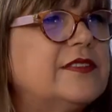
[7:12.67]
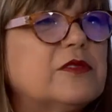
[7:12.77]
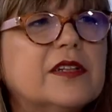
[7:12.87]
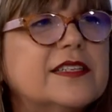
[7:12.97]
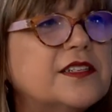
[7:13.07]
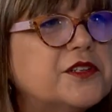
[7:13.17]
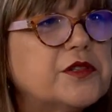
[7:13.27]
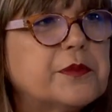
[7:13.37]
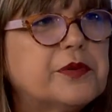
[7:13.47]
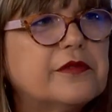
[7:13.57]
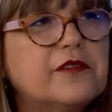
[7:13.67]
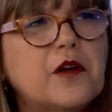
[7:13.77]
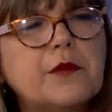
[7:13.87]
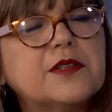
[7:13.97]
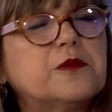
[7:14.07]
listen to the
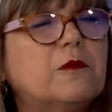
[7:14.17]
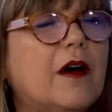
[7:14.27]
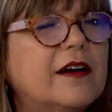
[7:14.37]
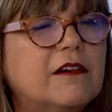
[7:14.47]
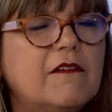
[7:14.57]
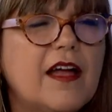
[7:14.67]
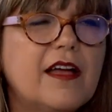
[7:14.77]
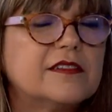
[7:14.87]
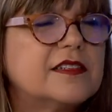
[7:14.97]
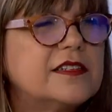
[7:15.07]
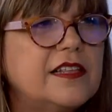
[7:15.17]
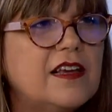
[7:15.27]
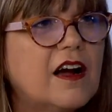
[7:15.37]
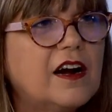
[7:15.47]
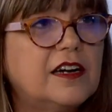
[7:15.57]
performance, walk around, see
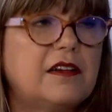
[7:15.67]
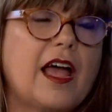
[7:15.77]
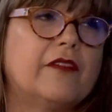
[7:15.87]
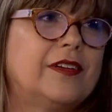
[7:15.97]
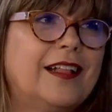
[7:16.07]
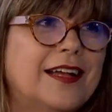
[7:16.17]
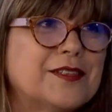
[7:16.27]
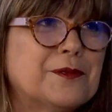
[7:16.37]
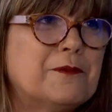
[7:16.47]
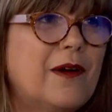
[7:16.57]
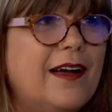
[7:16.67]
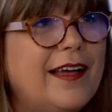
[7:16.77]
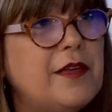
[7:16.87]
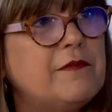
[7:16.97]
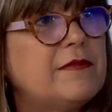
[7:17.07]
the art, have a glass of
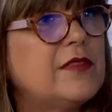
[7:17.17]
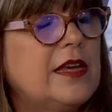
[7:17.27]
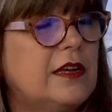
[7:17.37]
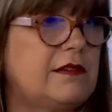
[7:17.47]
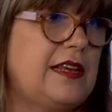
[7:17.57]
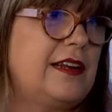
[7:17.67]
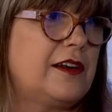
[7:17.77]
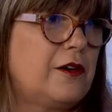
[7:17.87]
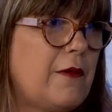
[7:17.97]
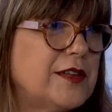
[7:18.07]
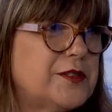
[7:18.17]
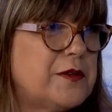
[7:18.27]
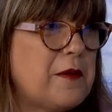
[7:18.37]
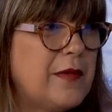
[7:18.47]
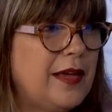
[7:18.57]
wine, eat at our
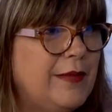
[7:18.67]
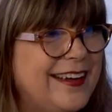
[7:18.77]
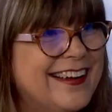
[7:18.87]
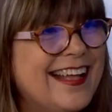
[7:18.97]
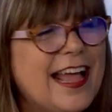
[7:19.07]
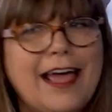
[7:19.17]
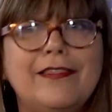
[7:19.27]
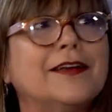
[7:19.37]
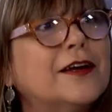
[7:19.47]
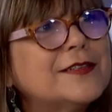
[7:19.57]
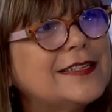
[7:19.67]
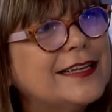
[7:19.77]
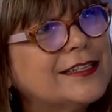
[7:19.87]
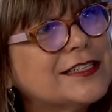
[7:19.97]
restaurant maybe, and then go see the